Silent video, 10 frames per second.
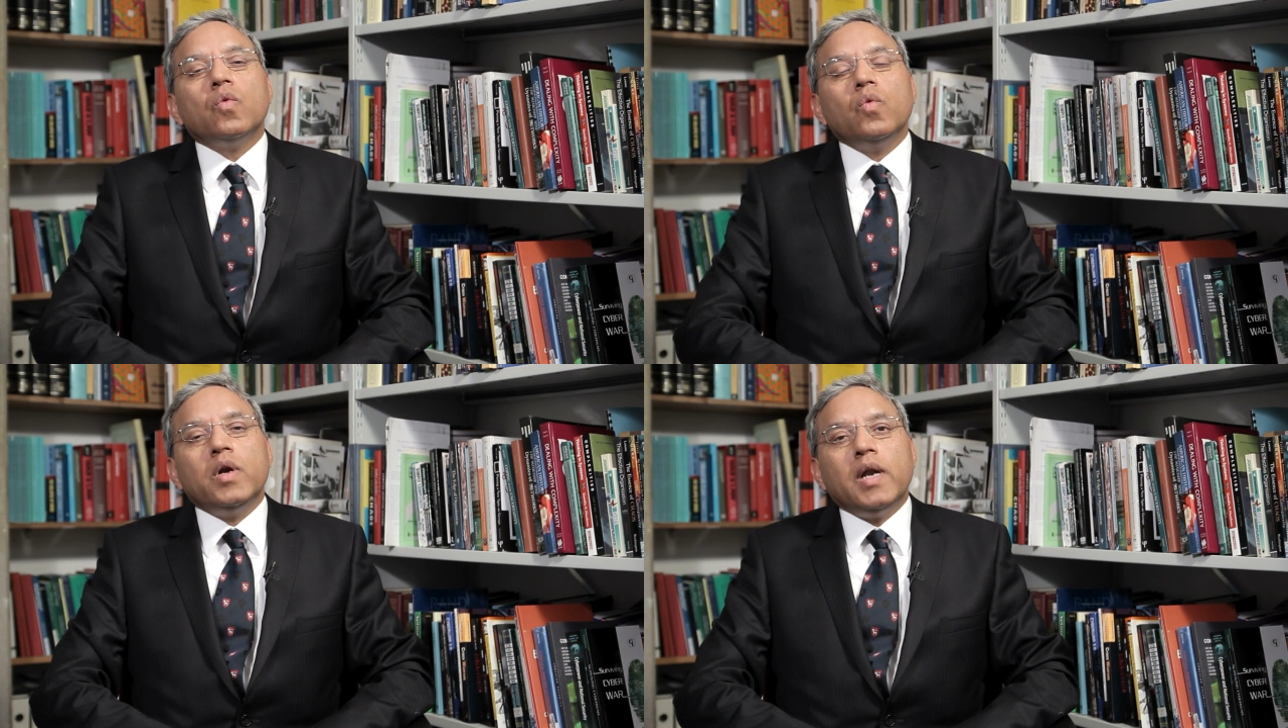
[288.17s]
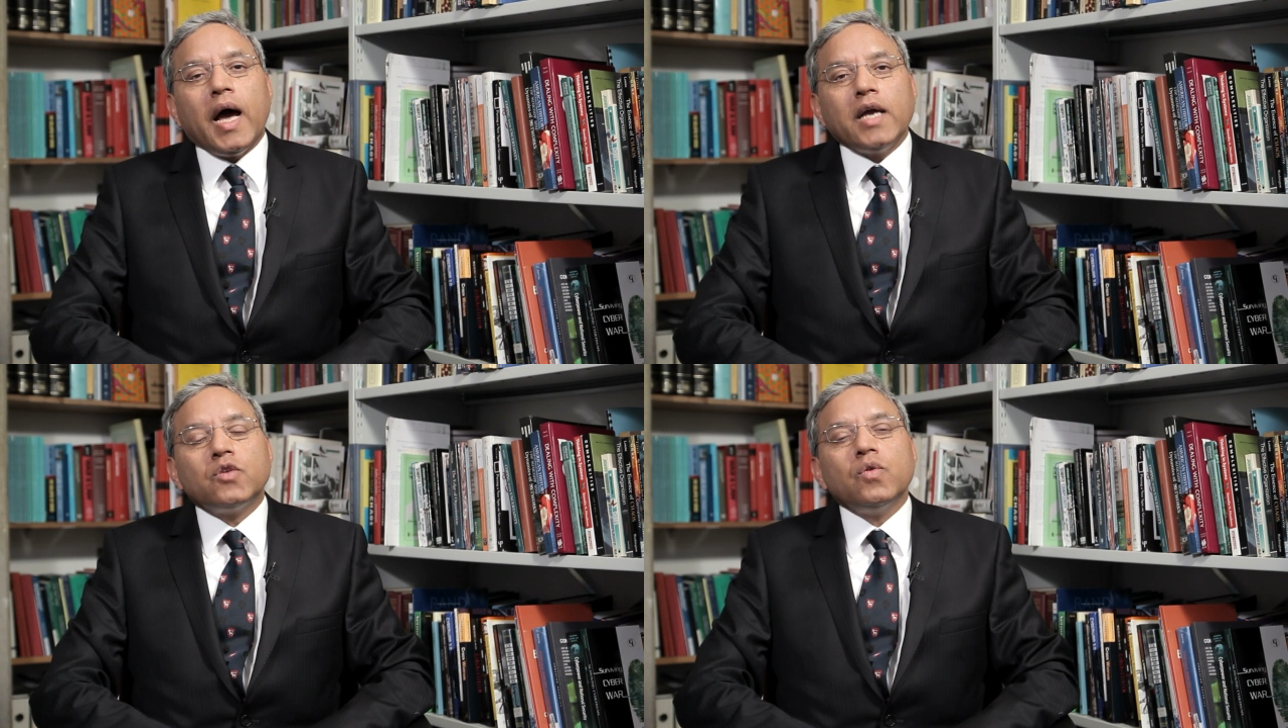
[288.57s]
would
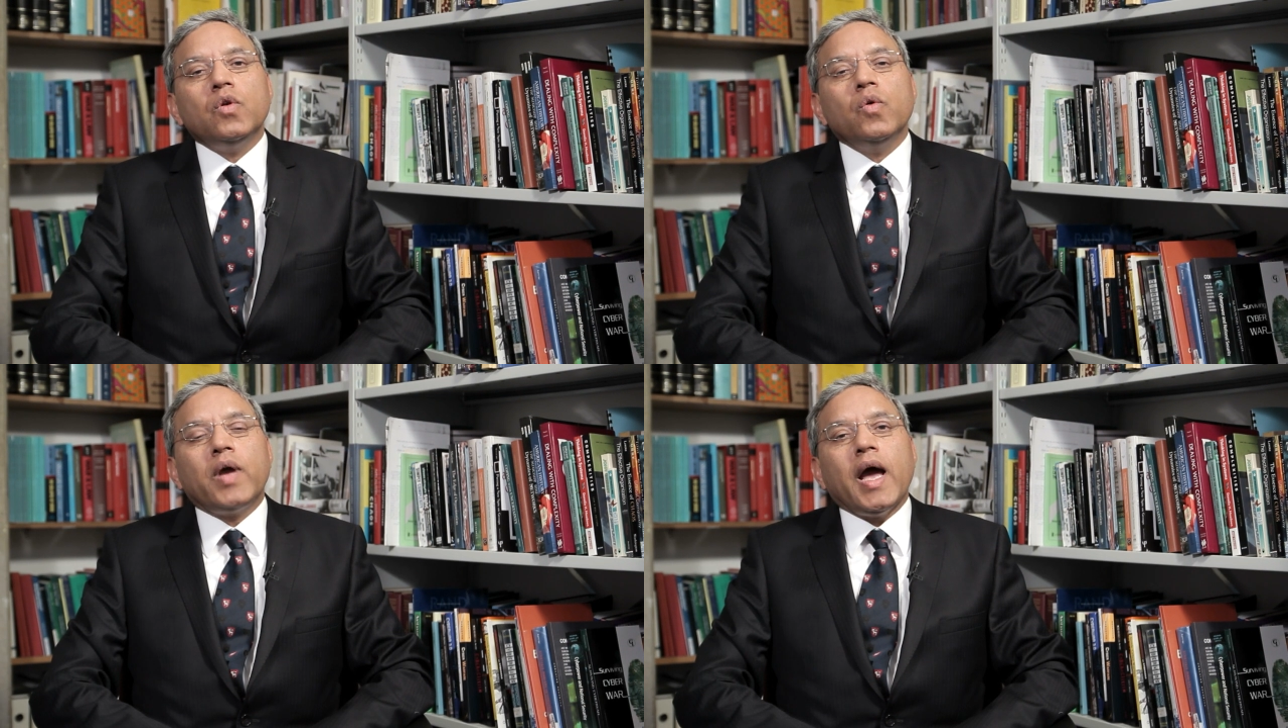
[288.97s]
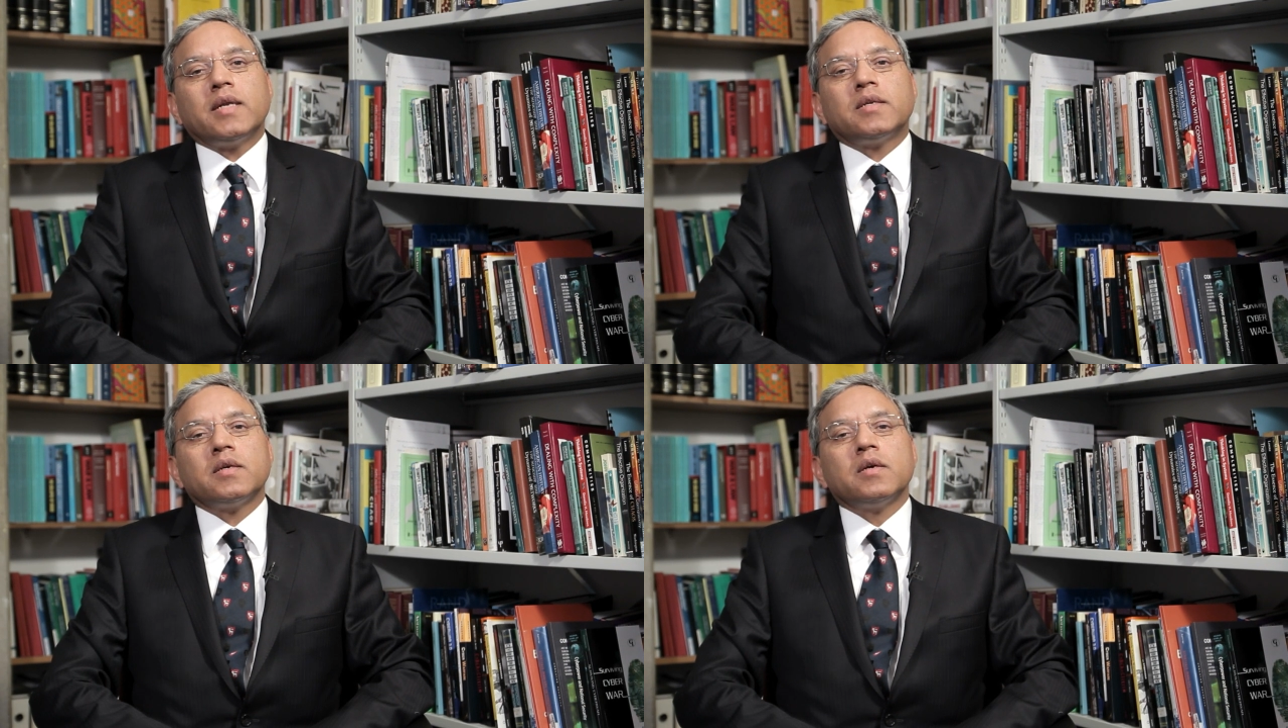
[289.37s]
like to look
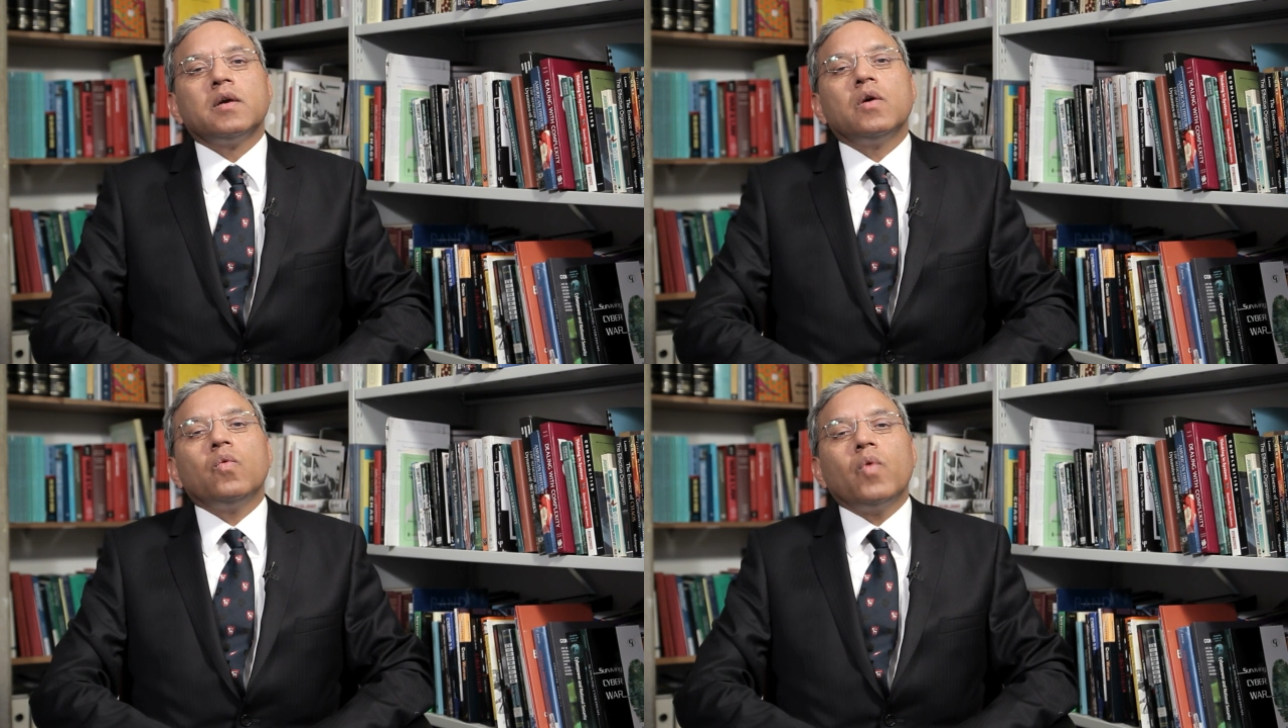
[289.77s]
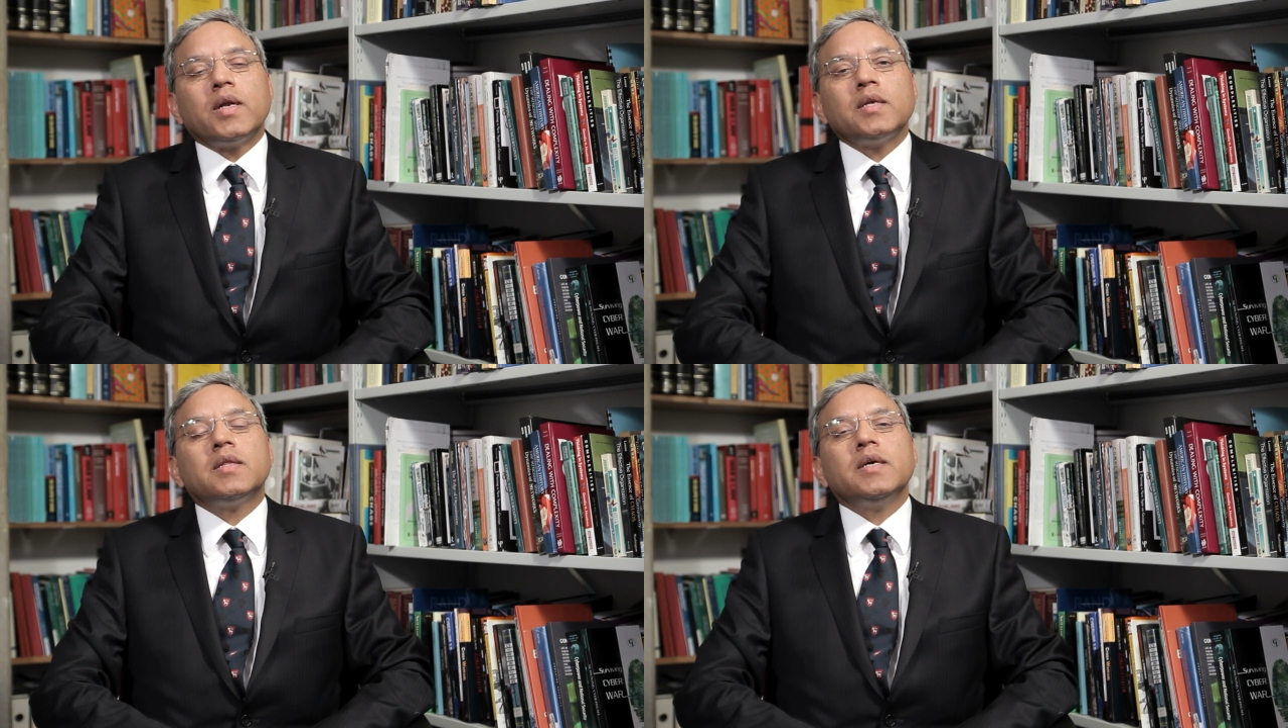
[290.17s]
at
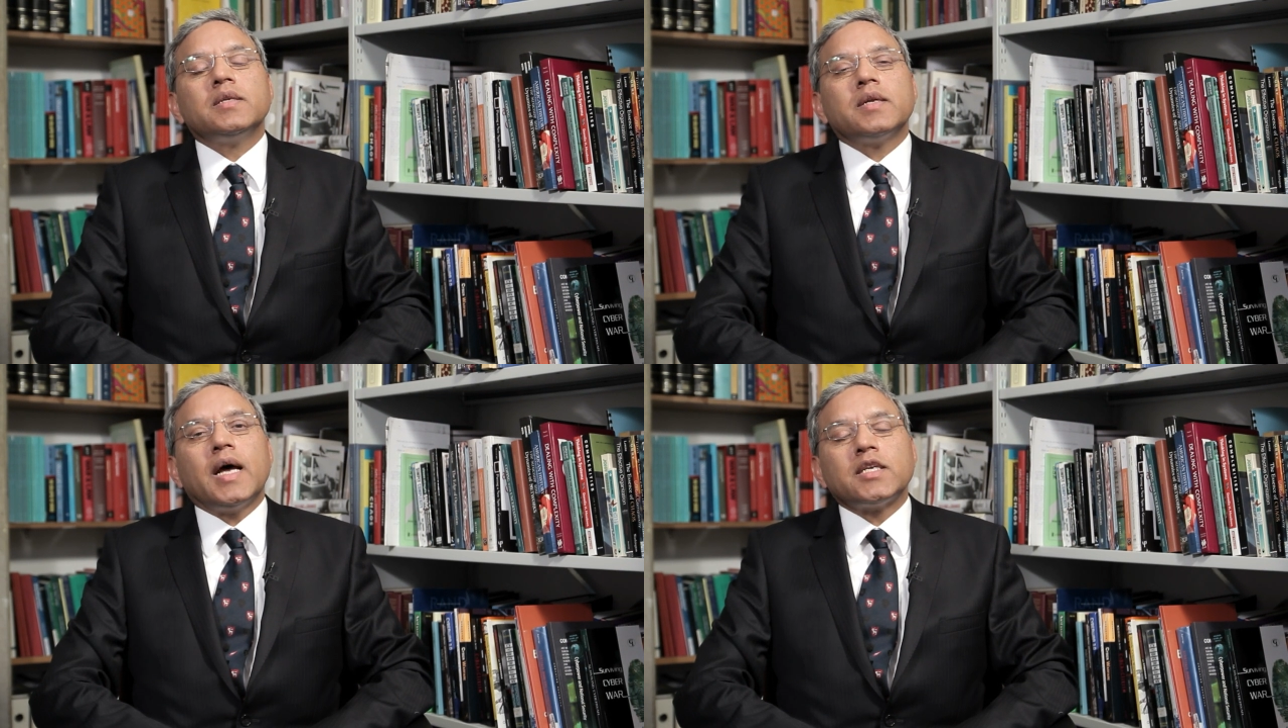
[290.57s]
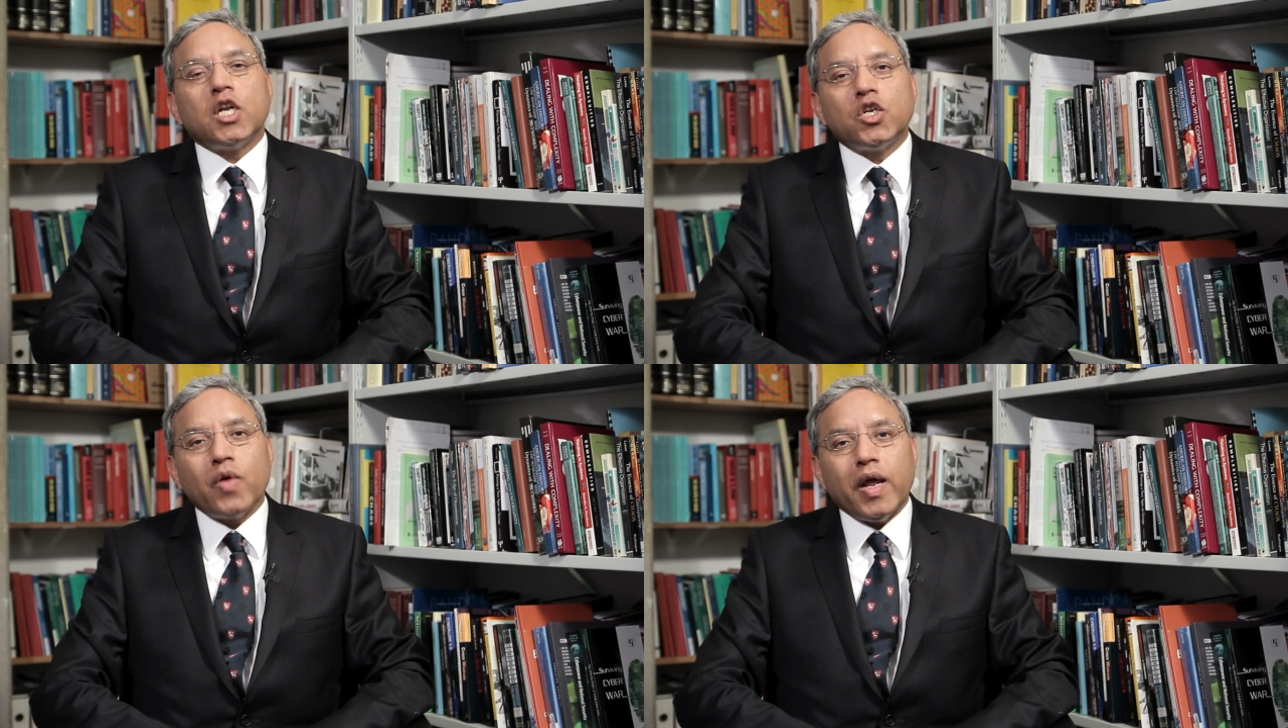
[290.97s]
what is the
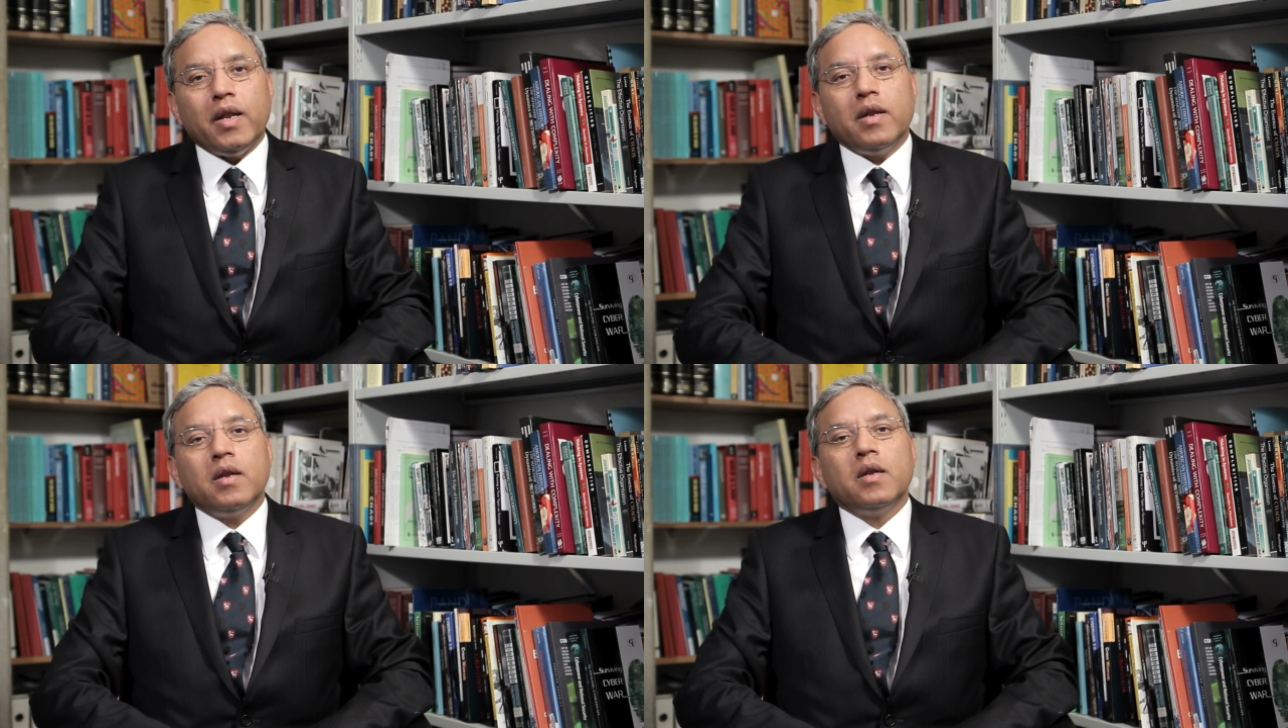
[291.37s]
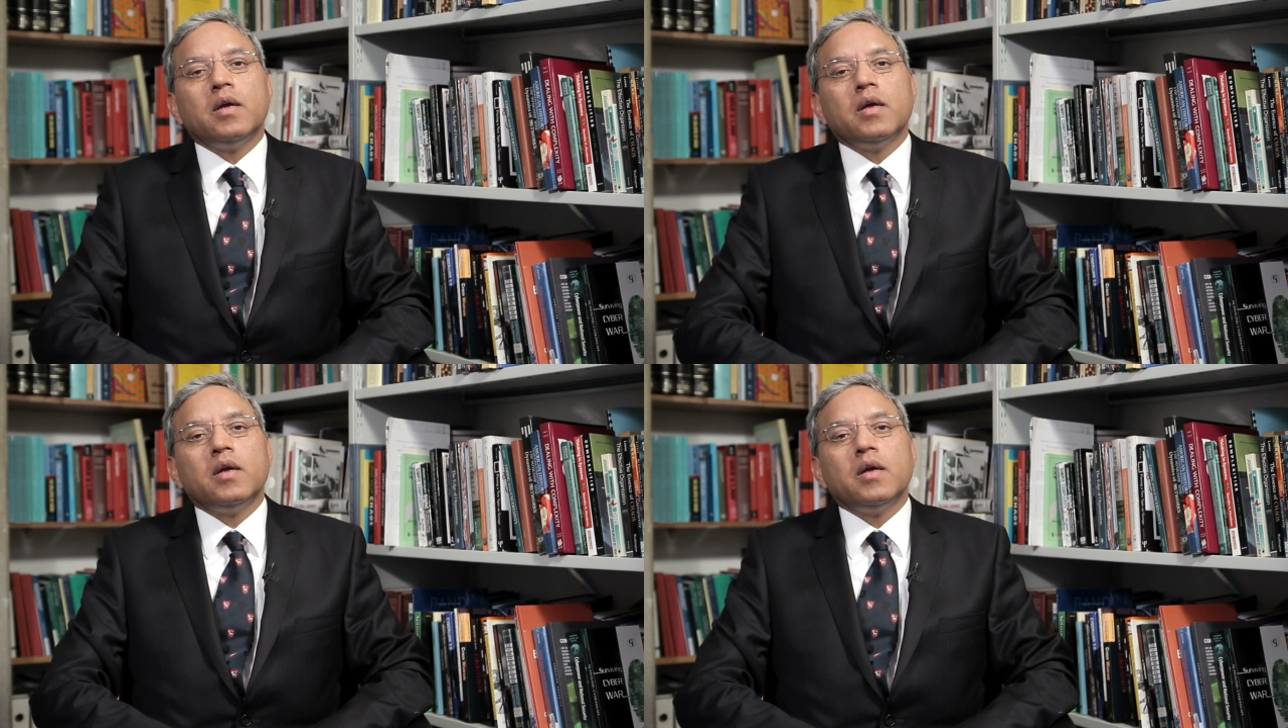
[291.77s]
international trend